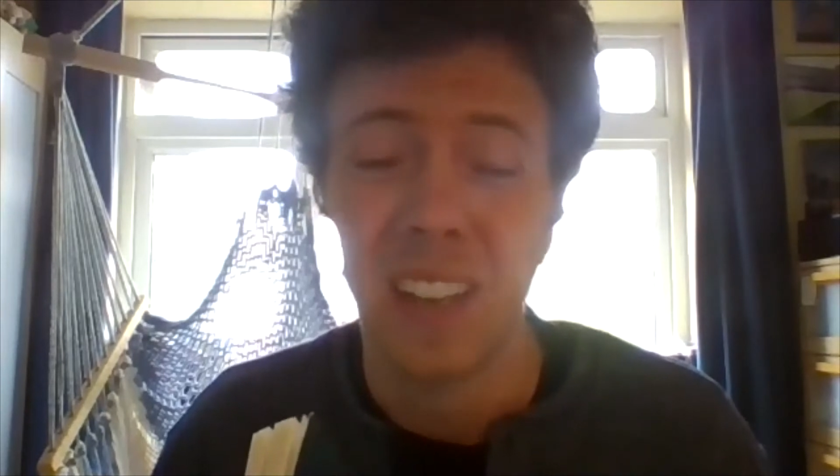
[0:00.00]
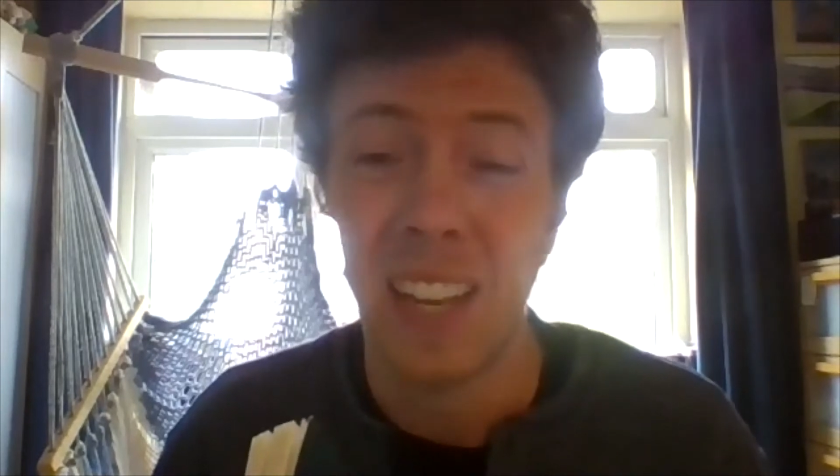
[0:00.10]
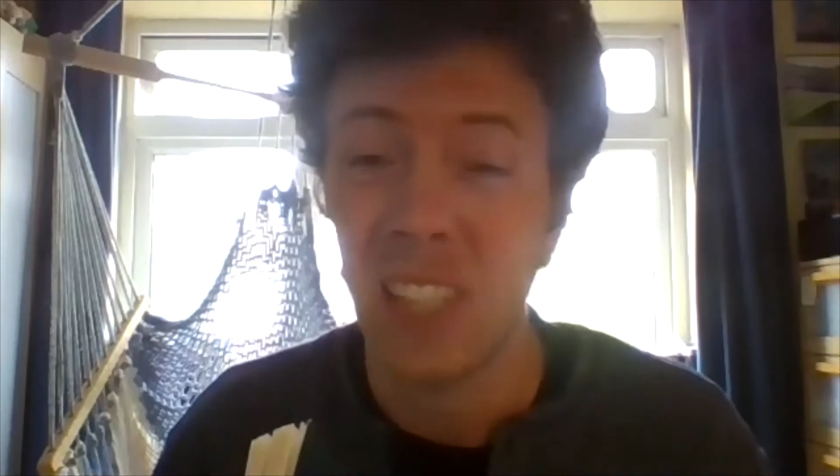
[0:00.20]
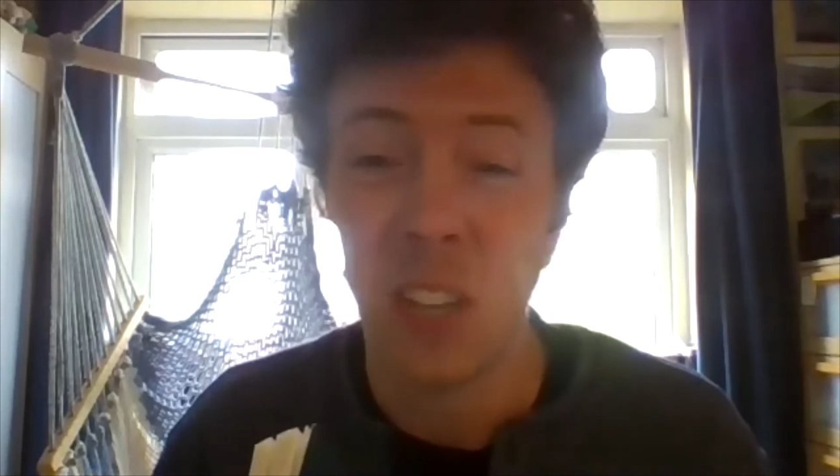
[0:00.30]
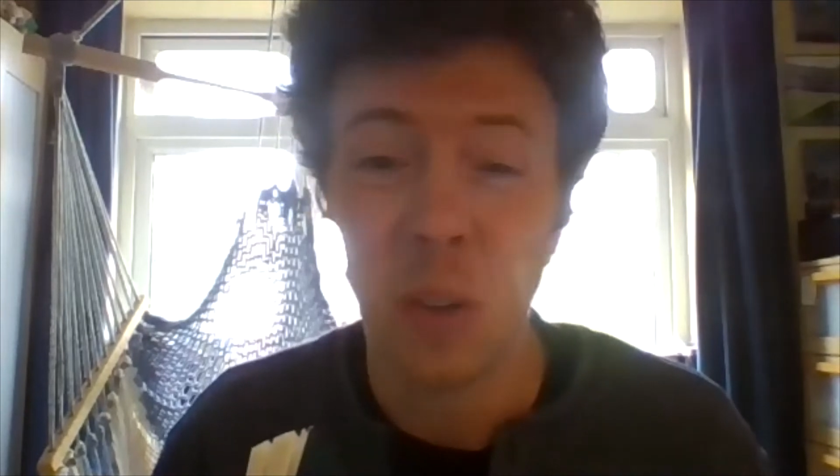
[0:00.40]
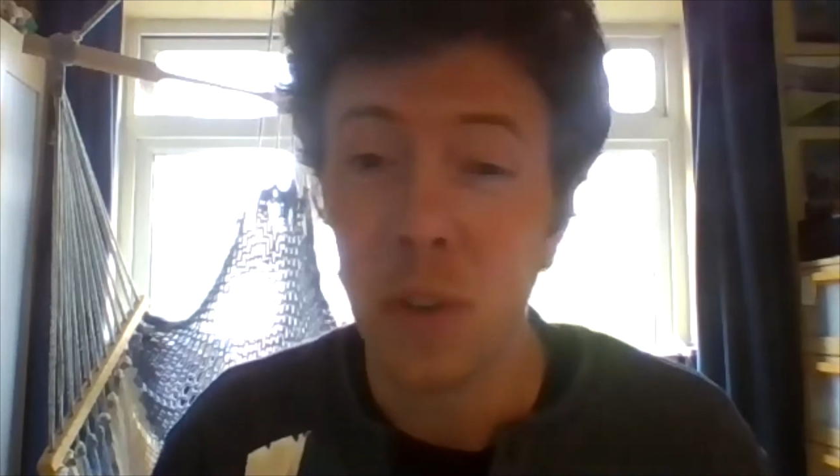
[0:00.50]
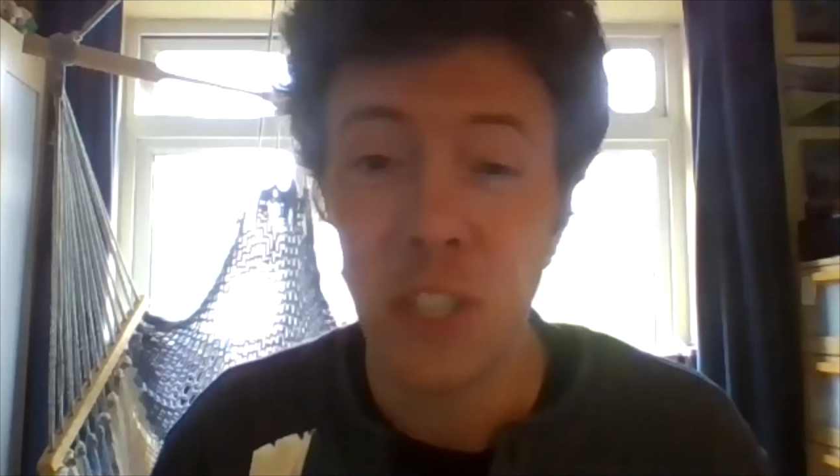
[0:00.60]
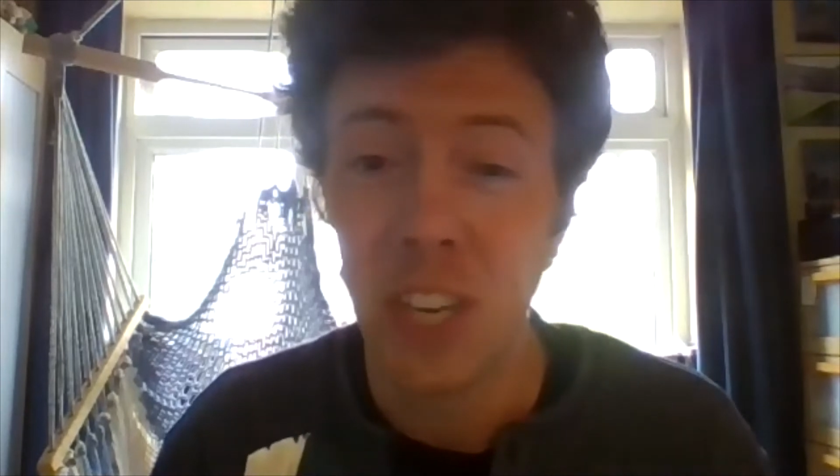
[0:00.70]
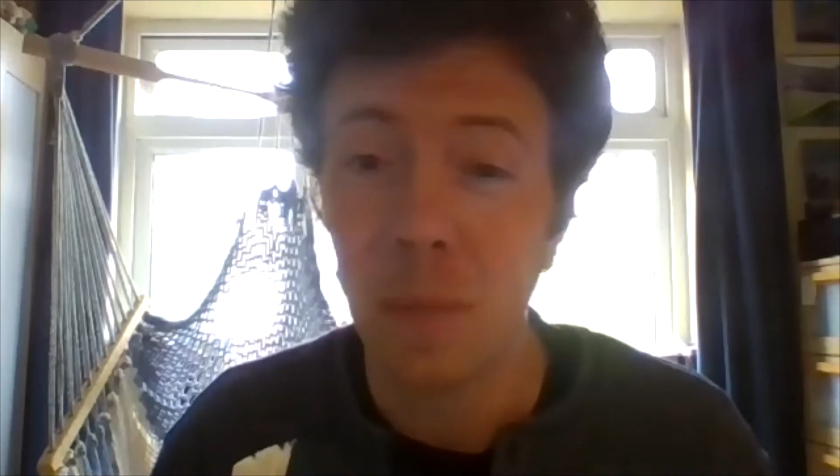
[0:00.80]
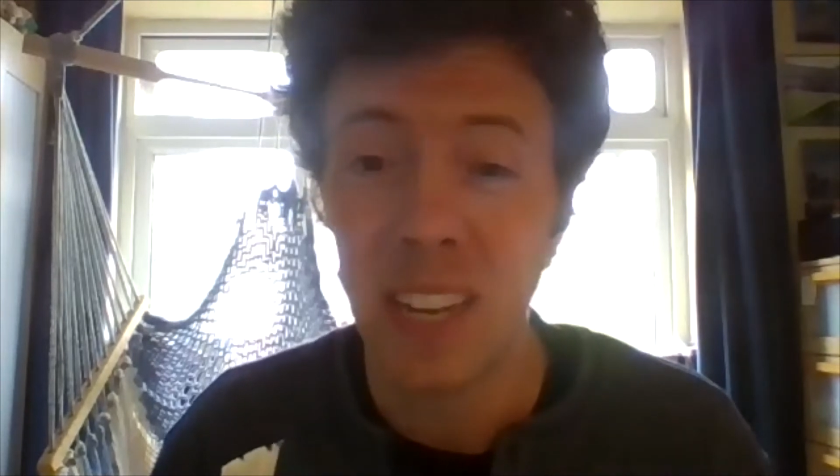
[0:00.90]
actually don't
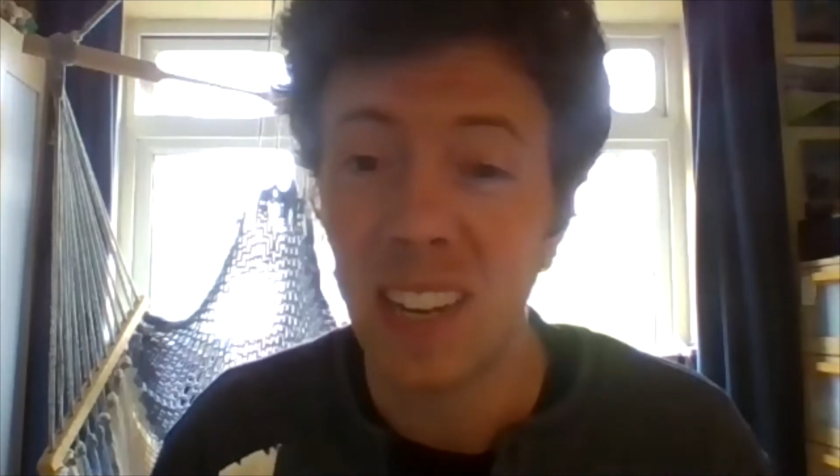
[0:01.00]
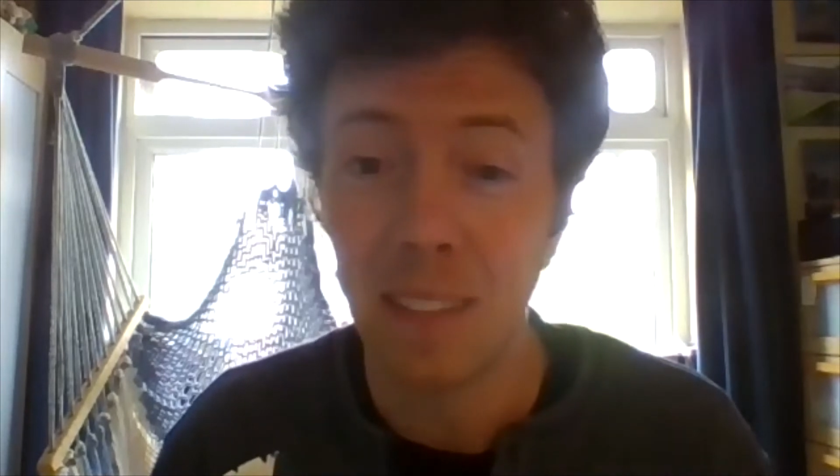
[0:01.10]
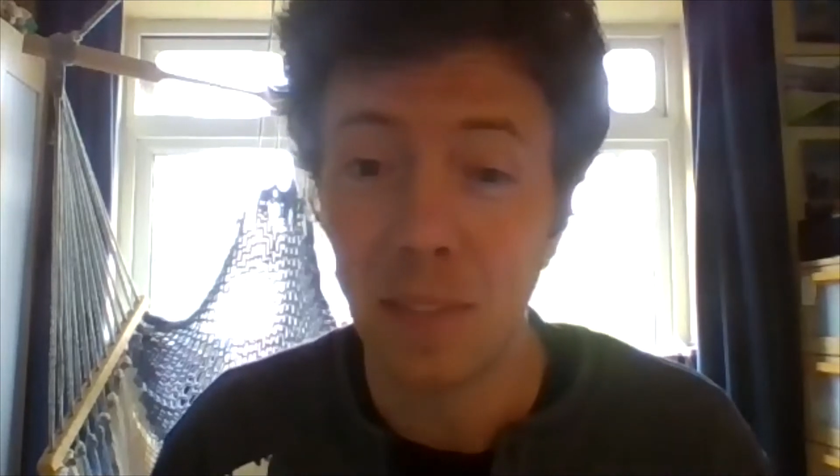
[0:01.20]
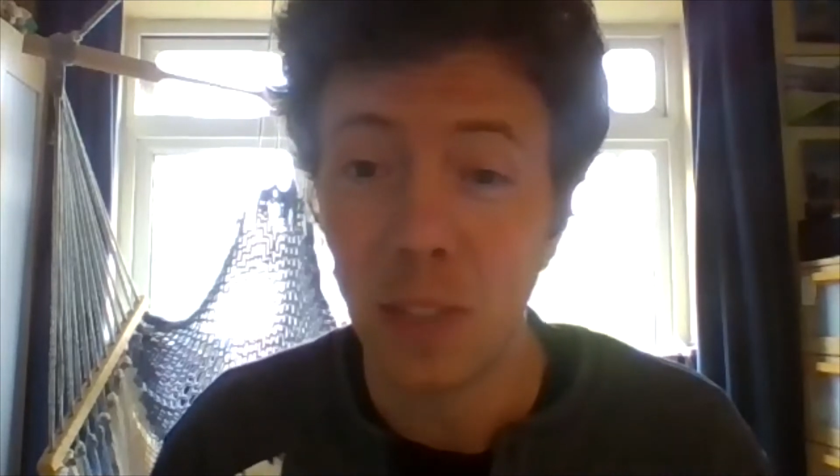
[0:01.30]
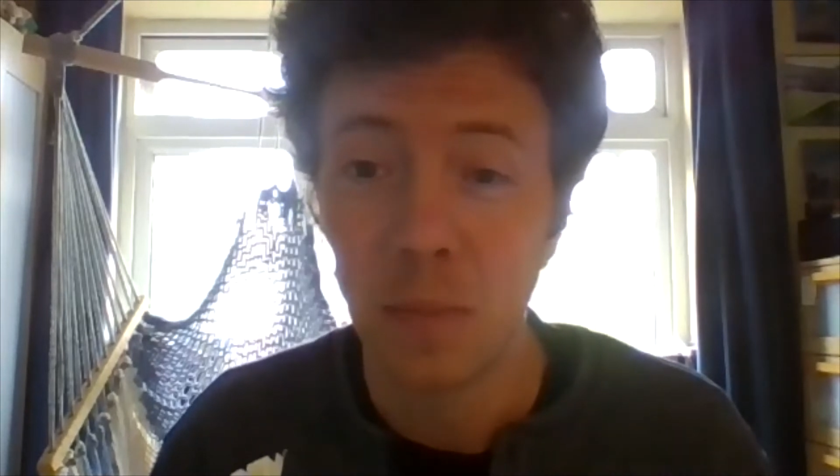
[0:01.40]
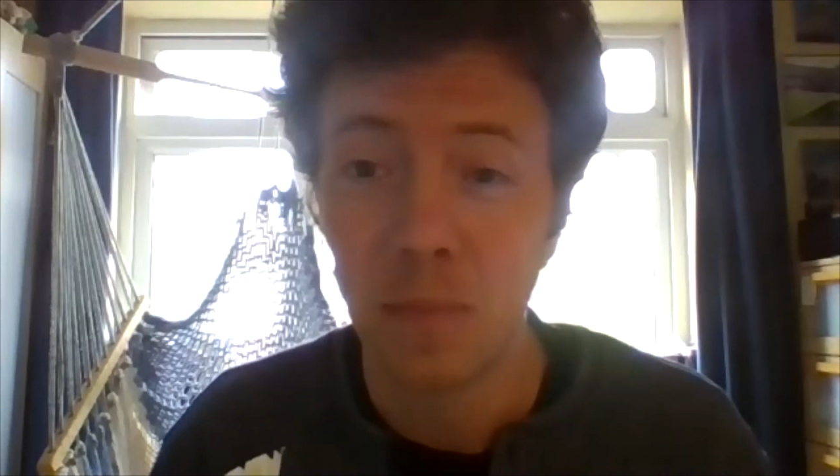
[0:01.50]
appreciate being loved.